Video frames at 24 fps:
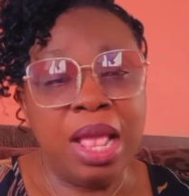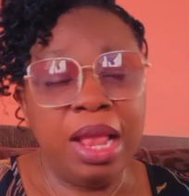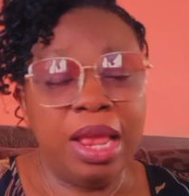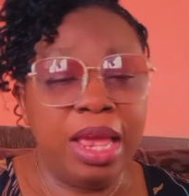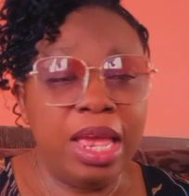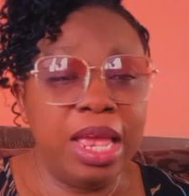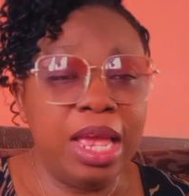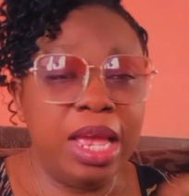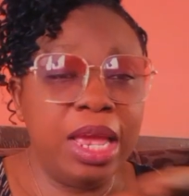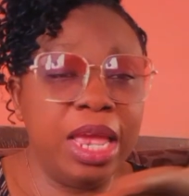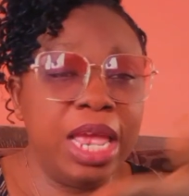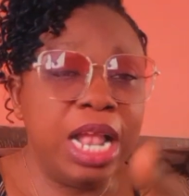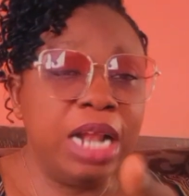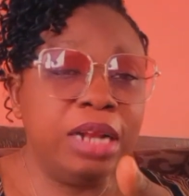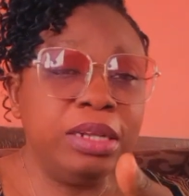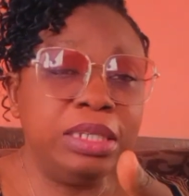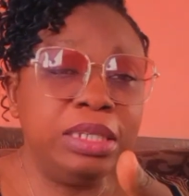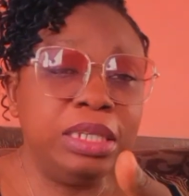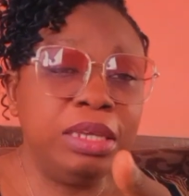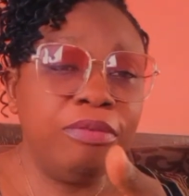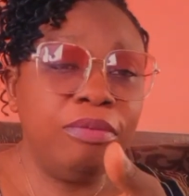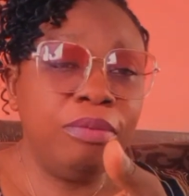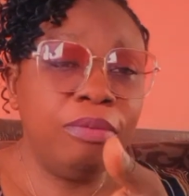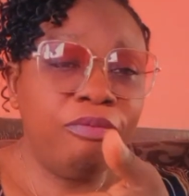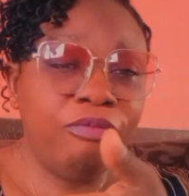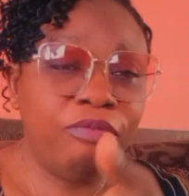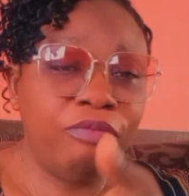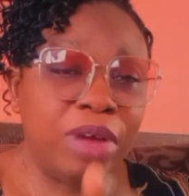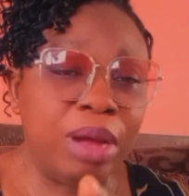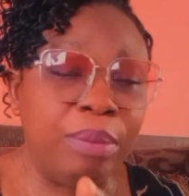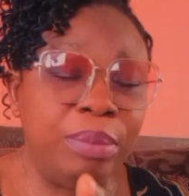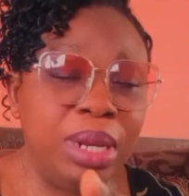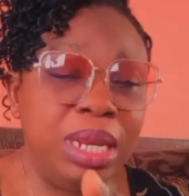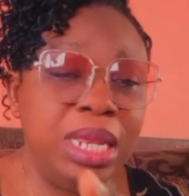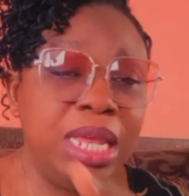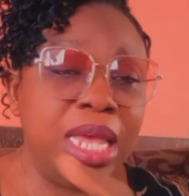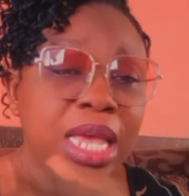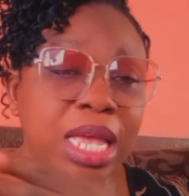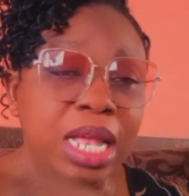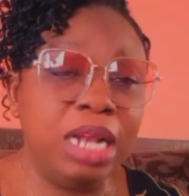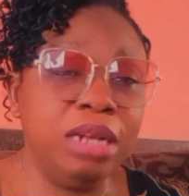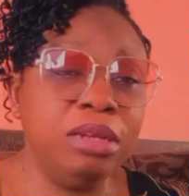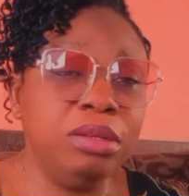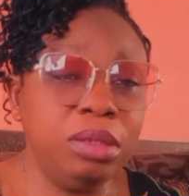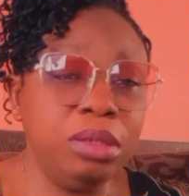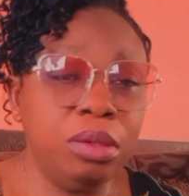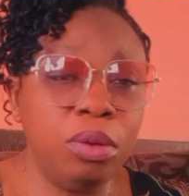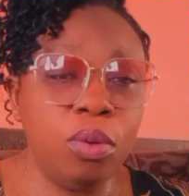A healthy family, a
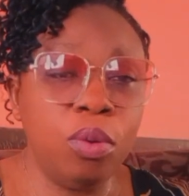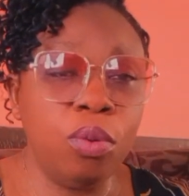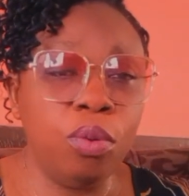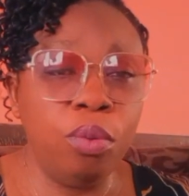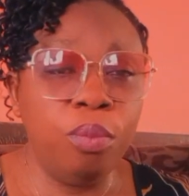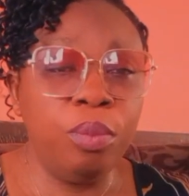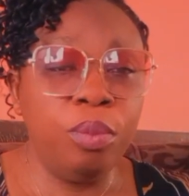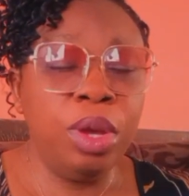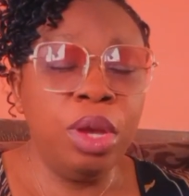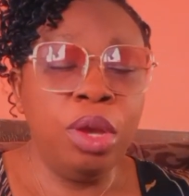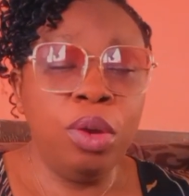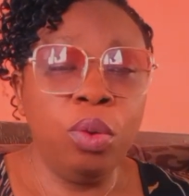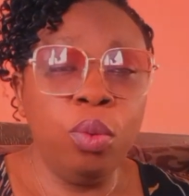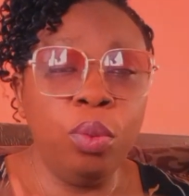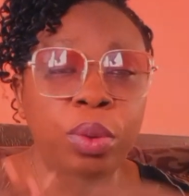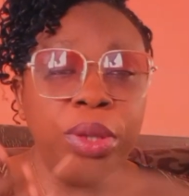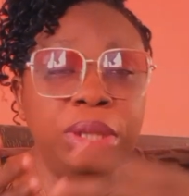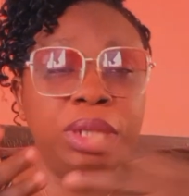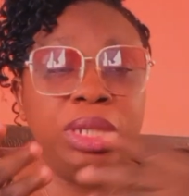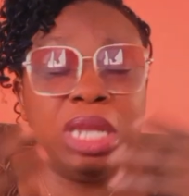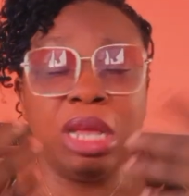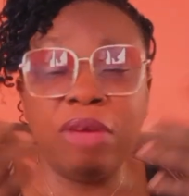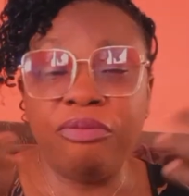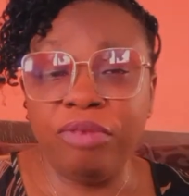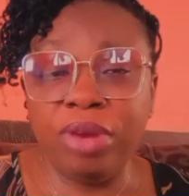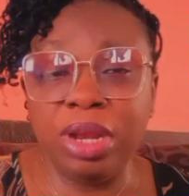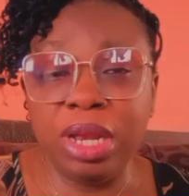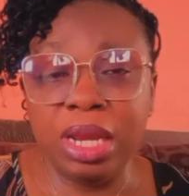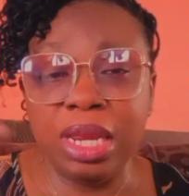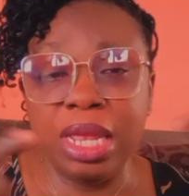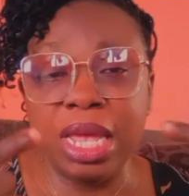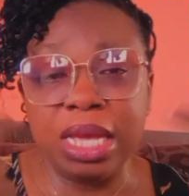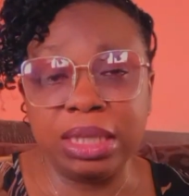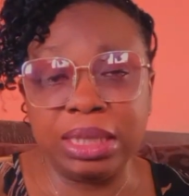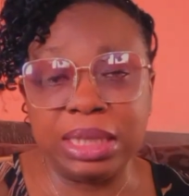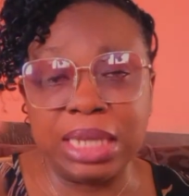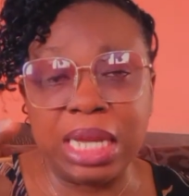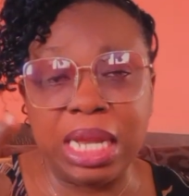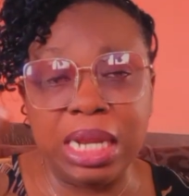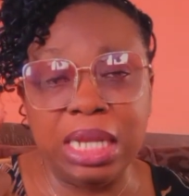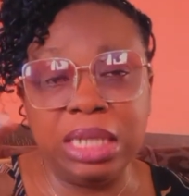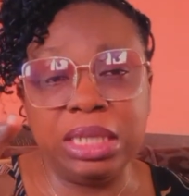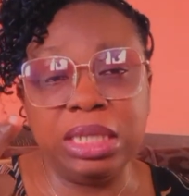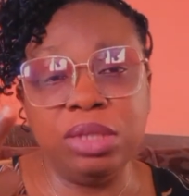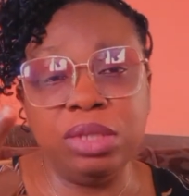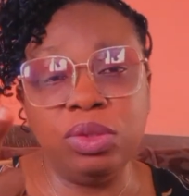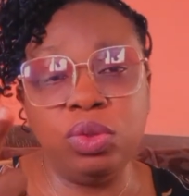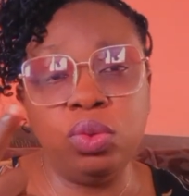healthy home will definitely
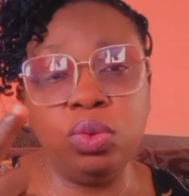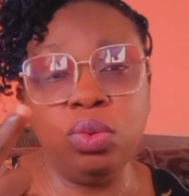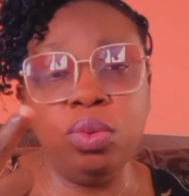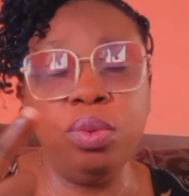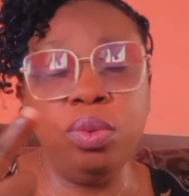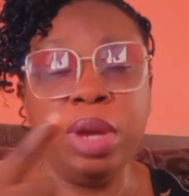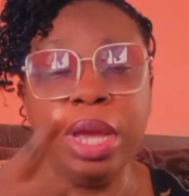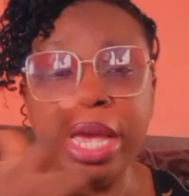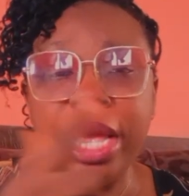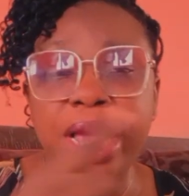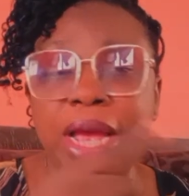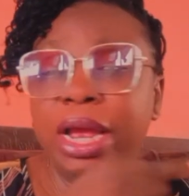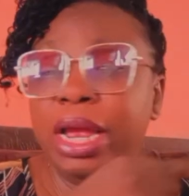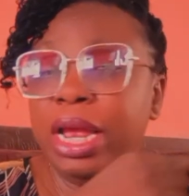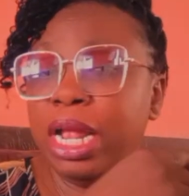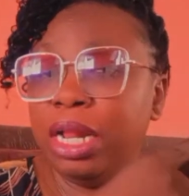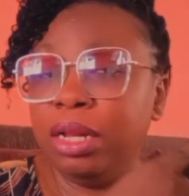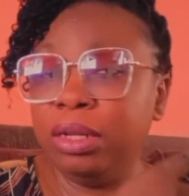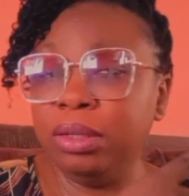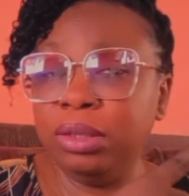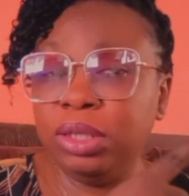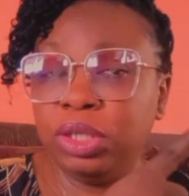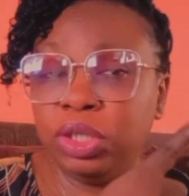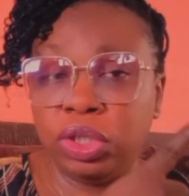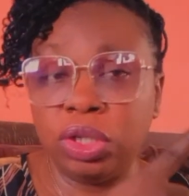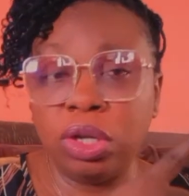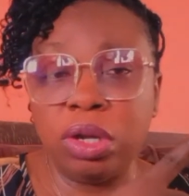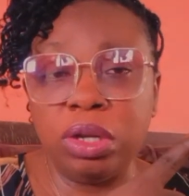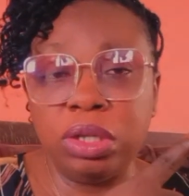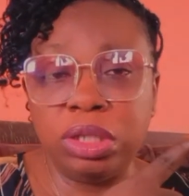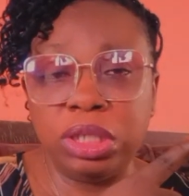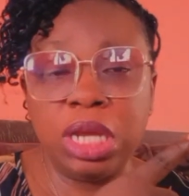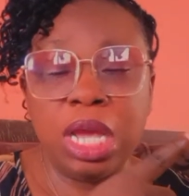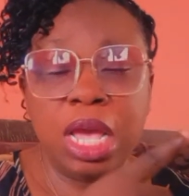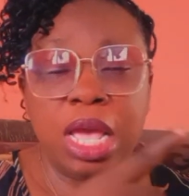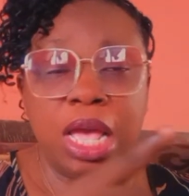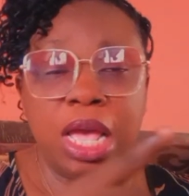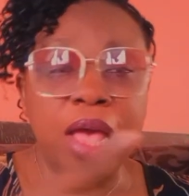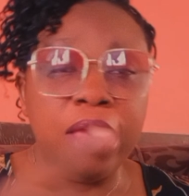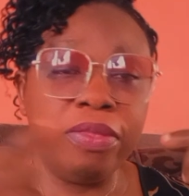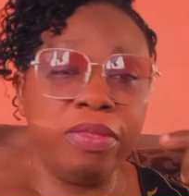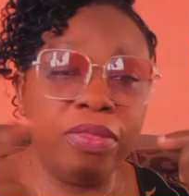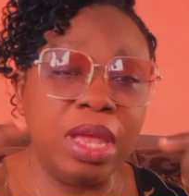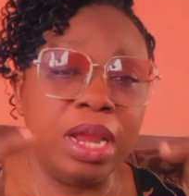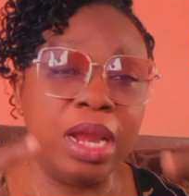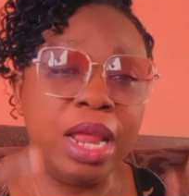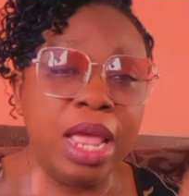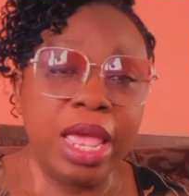escalate into a healthy church, and
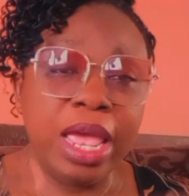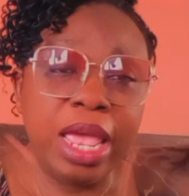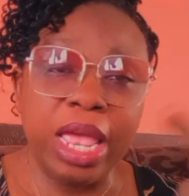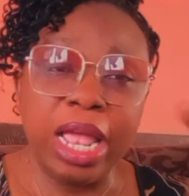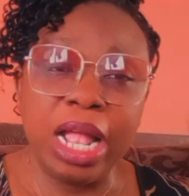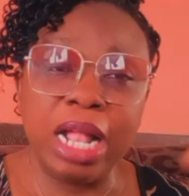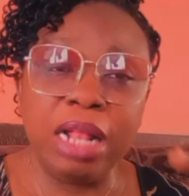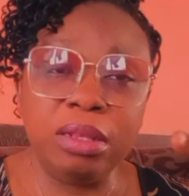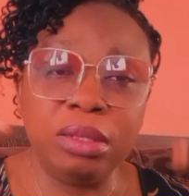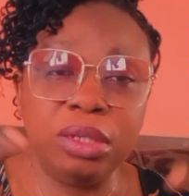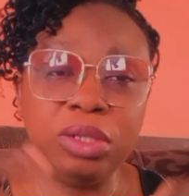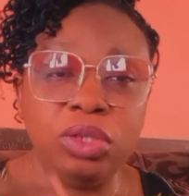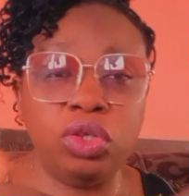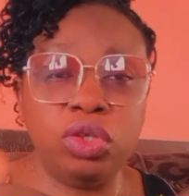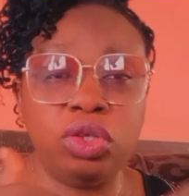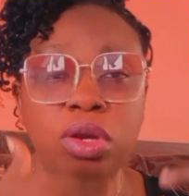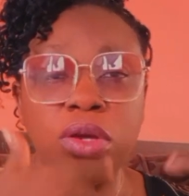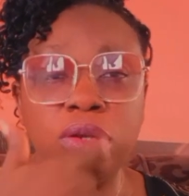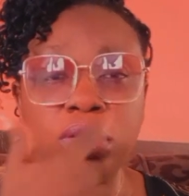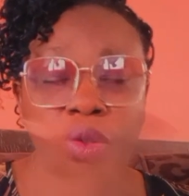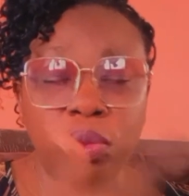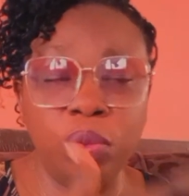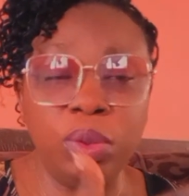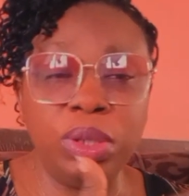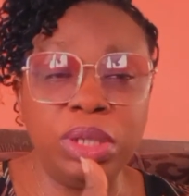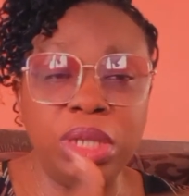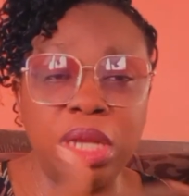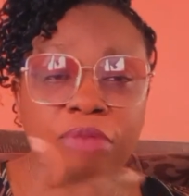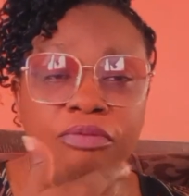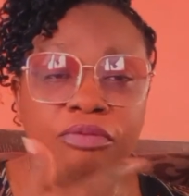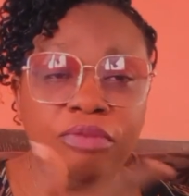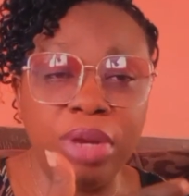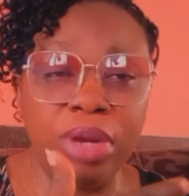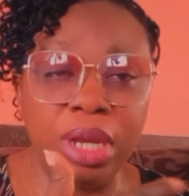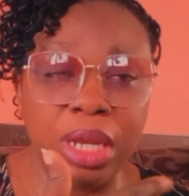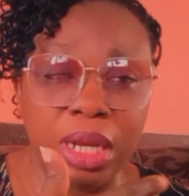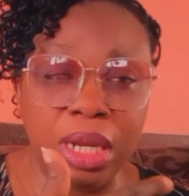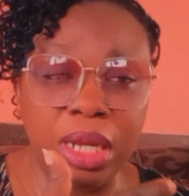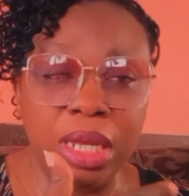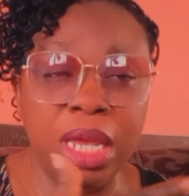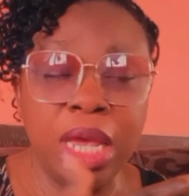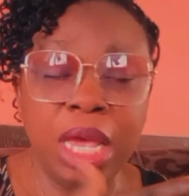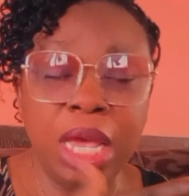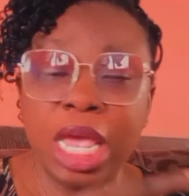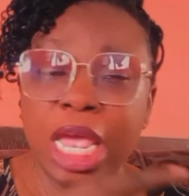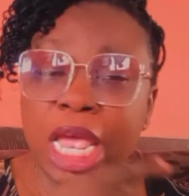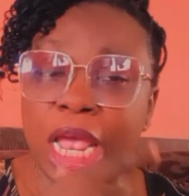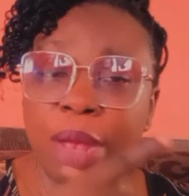then a healthy church will definitely
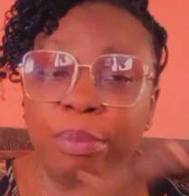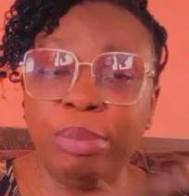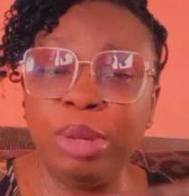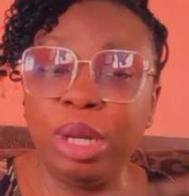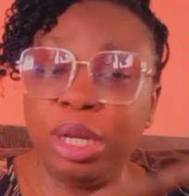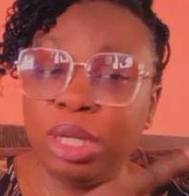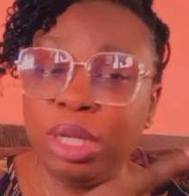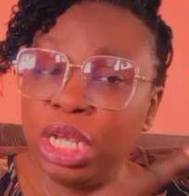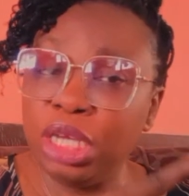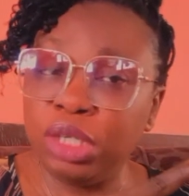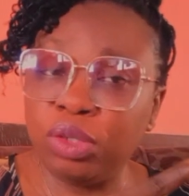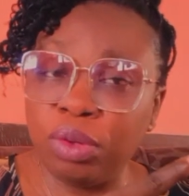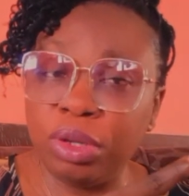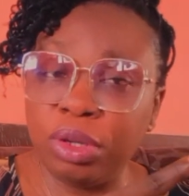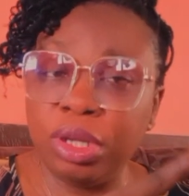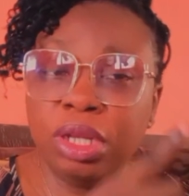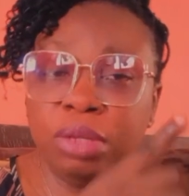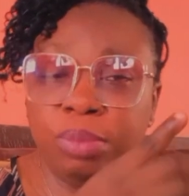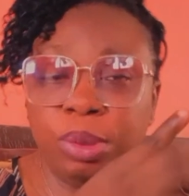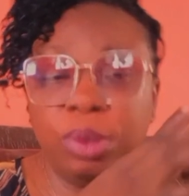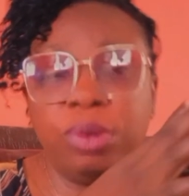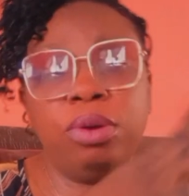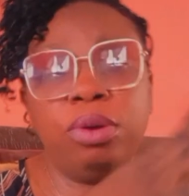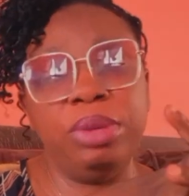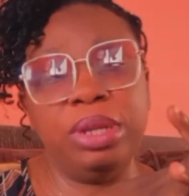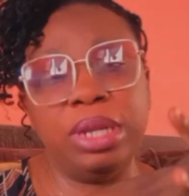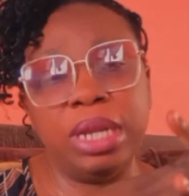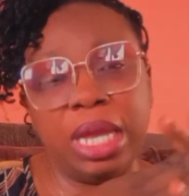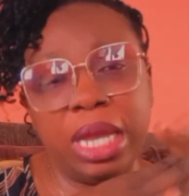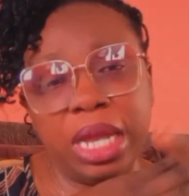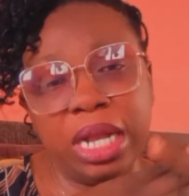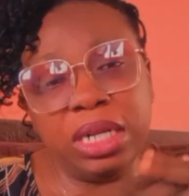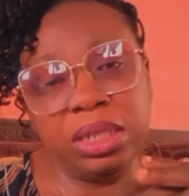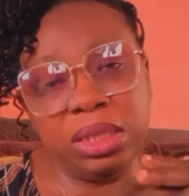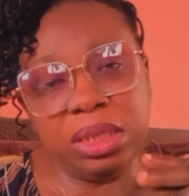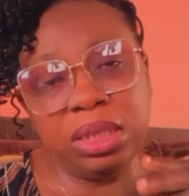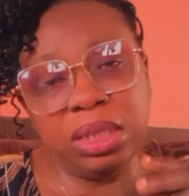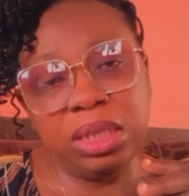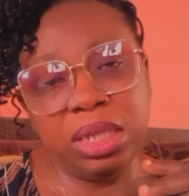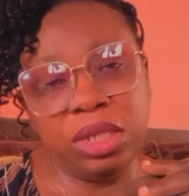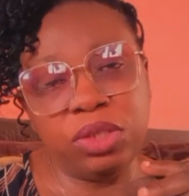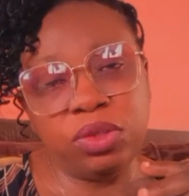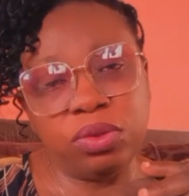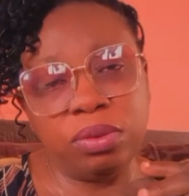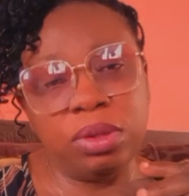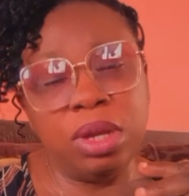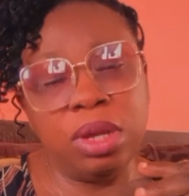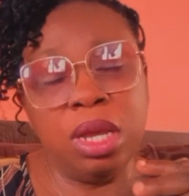help the nation in becoming a healthy
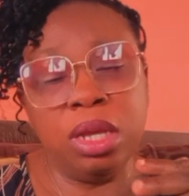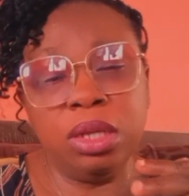nation.